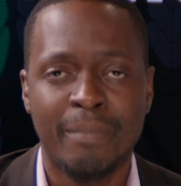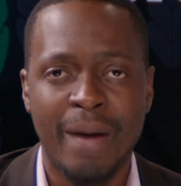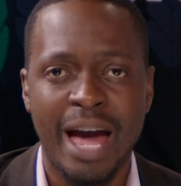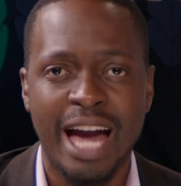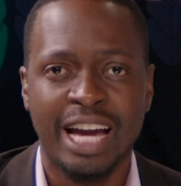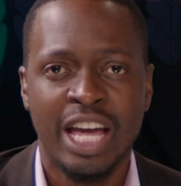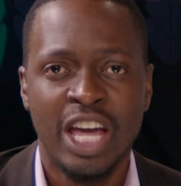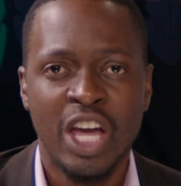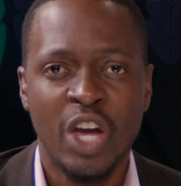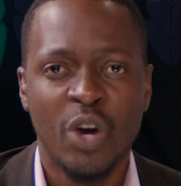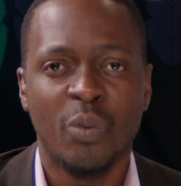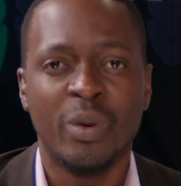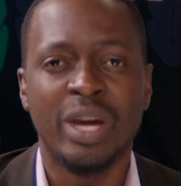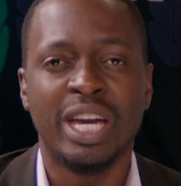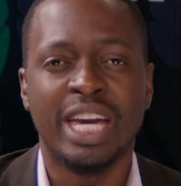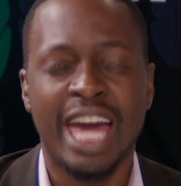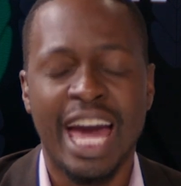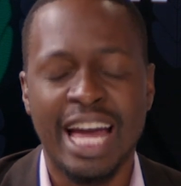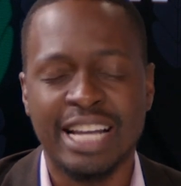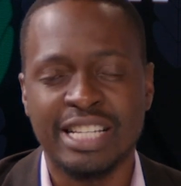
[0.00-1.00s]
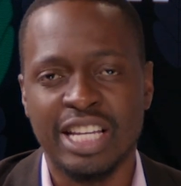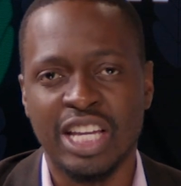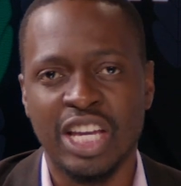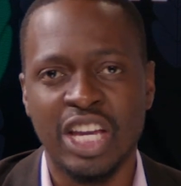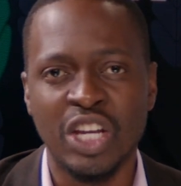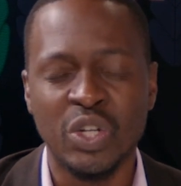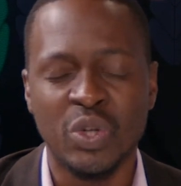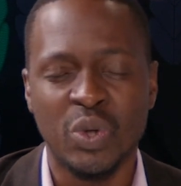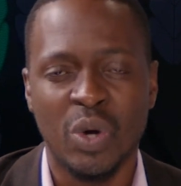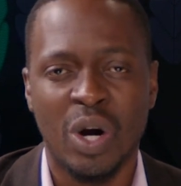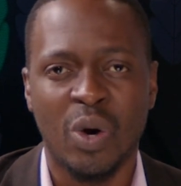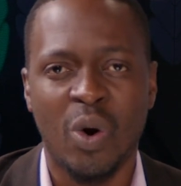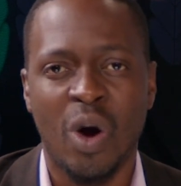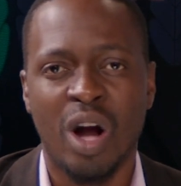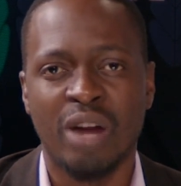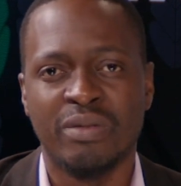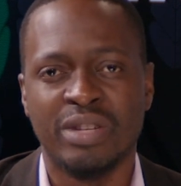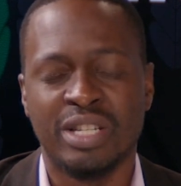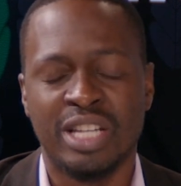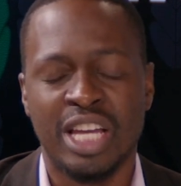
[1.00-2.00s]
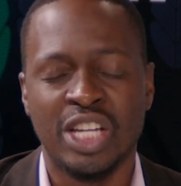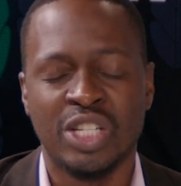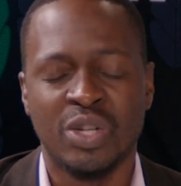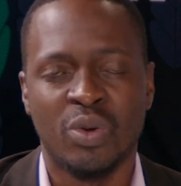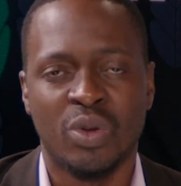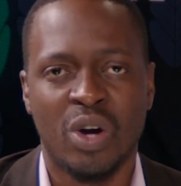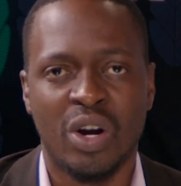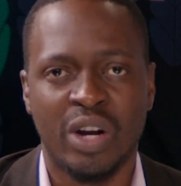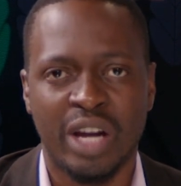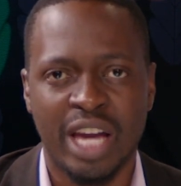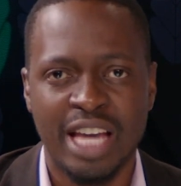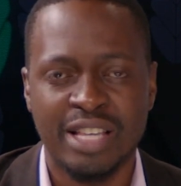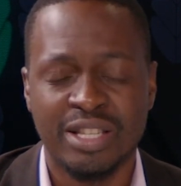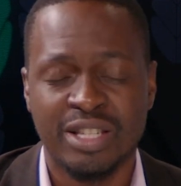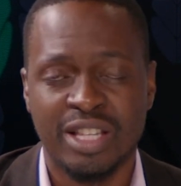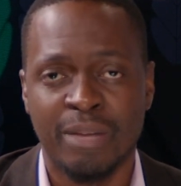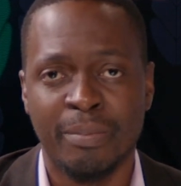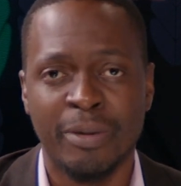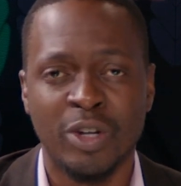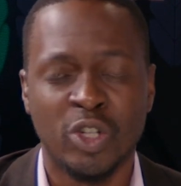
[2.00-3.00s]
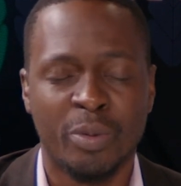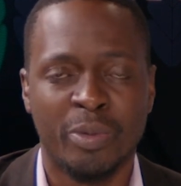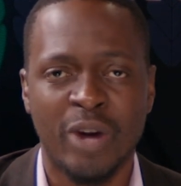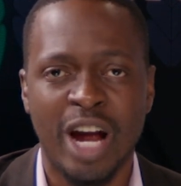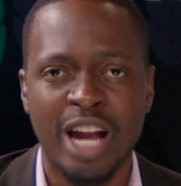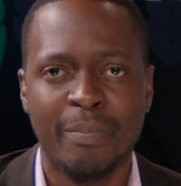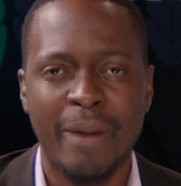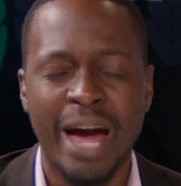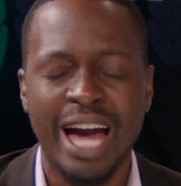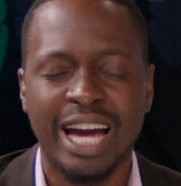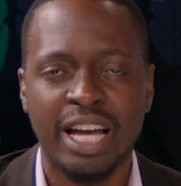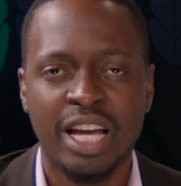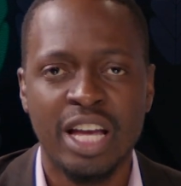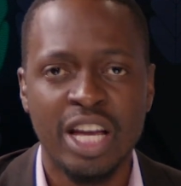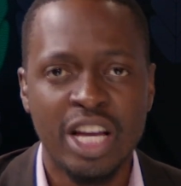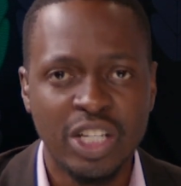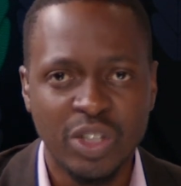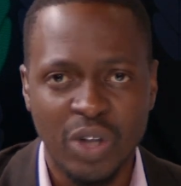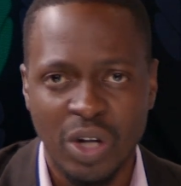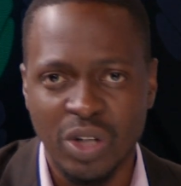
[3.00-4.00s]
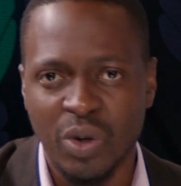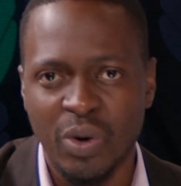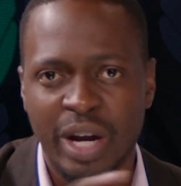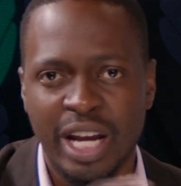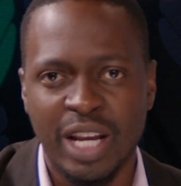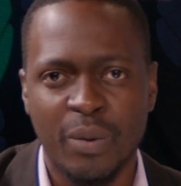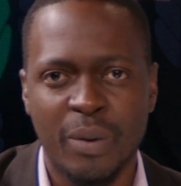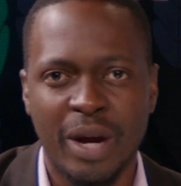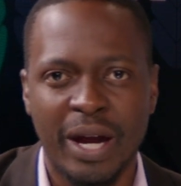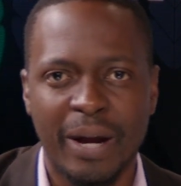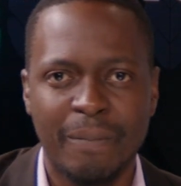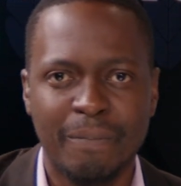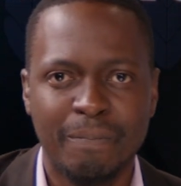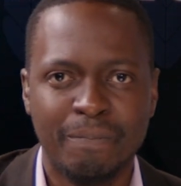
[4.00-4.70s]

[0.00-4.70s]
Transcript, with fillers: back, we get into our conversation with our guest, the Mintu back. Don't go anywhere.